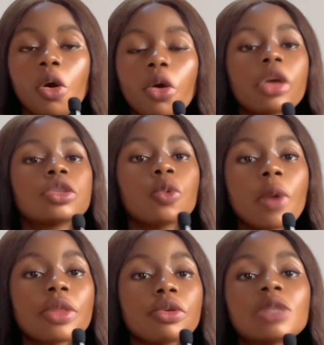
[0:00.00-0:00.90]
Okay, so
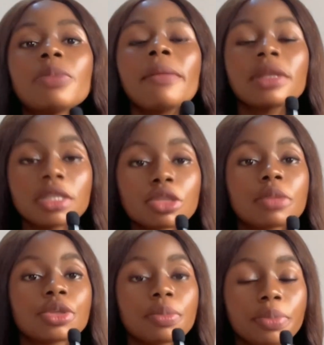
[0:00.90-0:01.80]
when you spam the
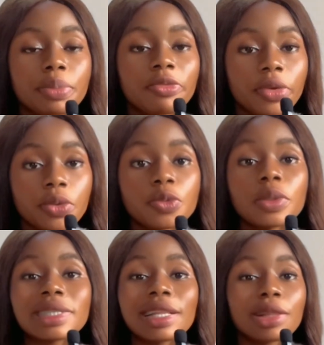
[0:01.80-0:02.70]
description field
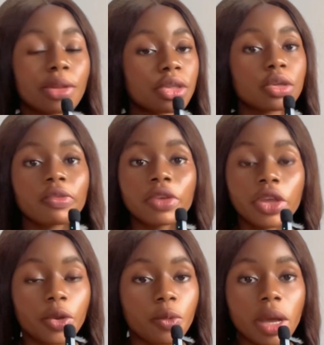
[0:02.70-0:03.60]
with a lot of
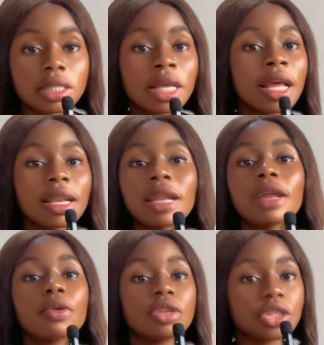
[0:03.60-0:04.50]
keywords that
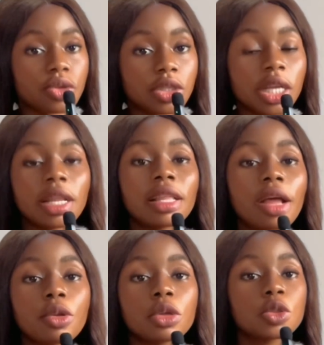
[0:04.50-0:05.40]
are not sorted, that
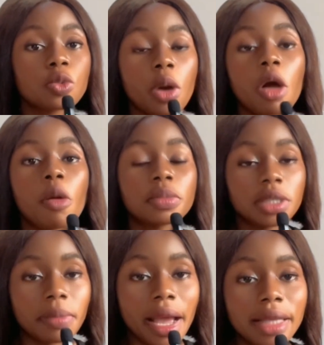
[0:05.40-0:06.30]
are not well
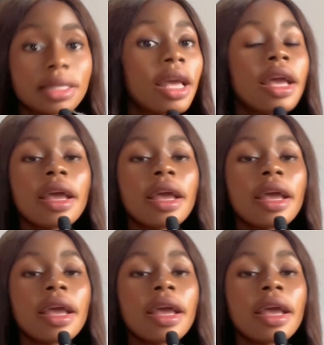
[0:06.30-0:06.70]
optimized,